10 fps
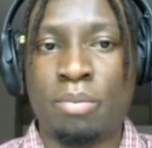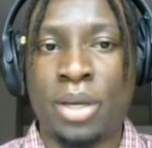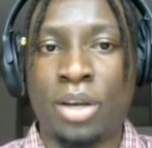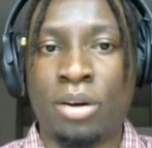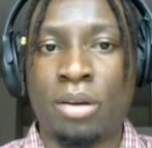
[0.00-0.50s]

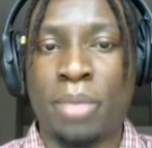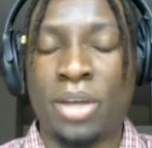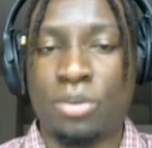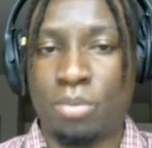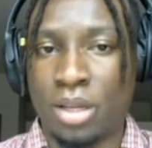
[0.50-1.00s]
bigger
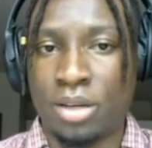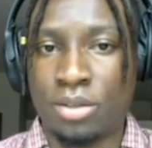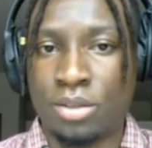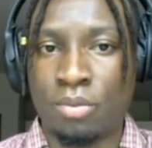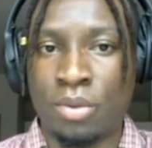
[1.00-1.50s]
major
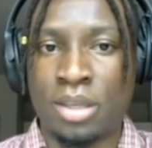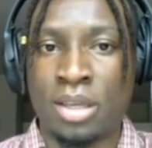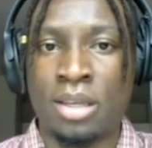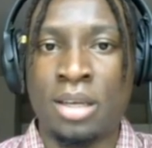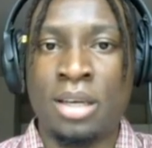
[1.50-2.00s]
players
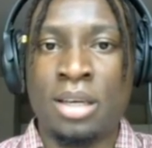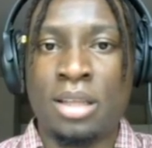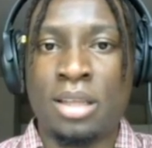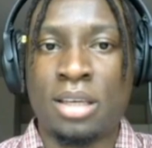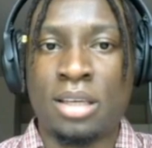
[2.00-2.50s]
within
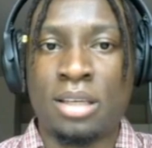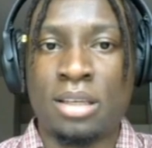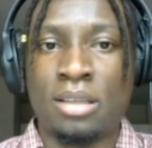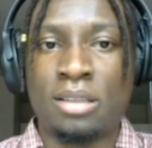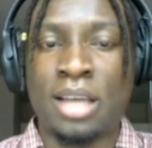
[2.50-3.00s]
the
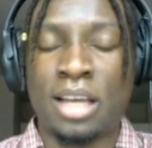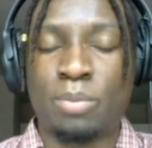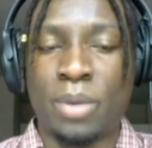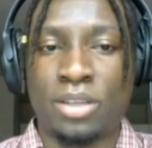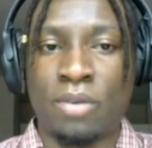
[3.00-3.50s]
tech
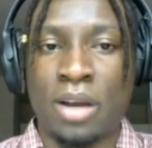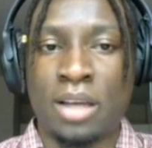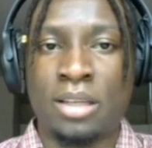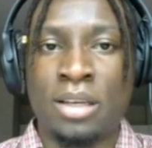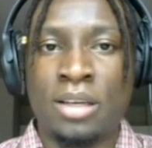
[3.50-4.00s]
space,
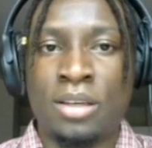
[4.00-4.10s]
right?